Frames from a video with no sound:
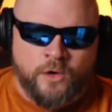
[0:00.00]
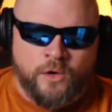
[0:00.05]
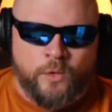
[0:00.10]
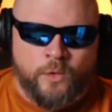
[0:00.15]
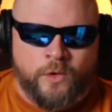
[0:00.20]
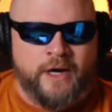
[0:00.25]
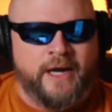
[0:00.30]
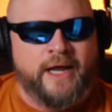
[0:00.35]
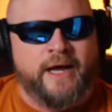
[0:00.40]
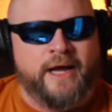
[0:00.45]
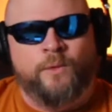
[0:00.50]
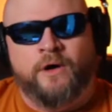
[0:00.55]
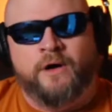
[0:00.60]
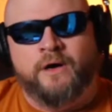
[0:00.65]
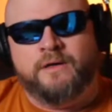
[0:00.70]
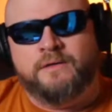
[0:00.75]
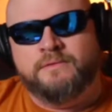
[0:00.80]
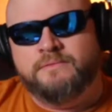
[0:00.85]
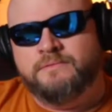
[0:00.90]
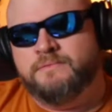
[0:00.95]

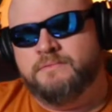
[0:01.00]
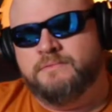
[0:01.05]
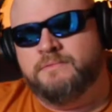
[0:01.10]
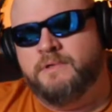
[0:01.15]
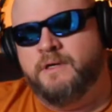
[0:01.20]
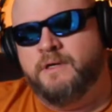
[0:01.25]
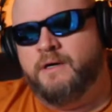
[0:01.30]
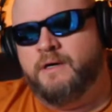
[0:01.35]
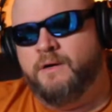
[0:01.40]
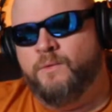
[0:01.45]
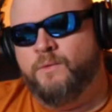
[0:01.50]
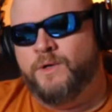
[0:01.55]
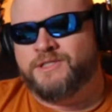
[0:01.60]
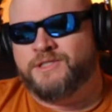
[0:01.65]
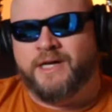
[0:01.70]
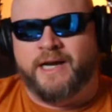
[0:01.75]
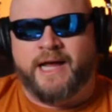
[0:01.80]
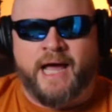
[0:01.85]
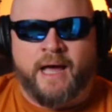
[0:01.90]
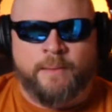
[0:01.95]
Network, what's going
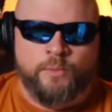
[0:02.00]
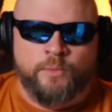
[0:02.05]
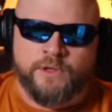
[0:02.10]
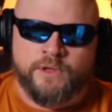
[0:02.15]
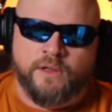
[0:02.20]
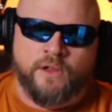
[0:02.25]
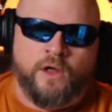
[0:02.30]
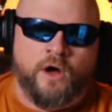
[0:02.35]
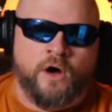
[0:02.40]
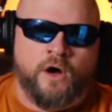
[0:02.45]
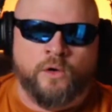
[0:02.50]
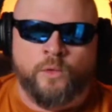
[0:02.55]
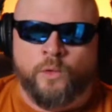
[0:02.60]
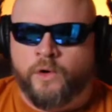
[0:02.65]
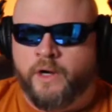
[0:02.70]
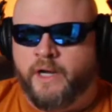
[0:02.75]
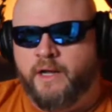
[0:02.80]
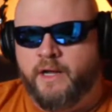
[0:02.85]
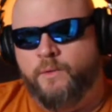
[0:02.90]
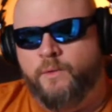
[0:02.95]
to happen with the Longhorn
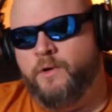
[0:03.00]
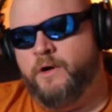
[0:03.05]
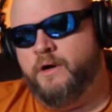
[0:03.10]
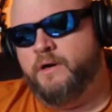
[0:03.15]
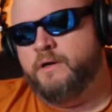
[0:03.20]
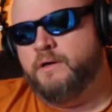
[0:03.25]
Network.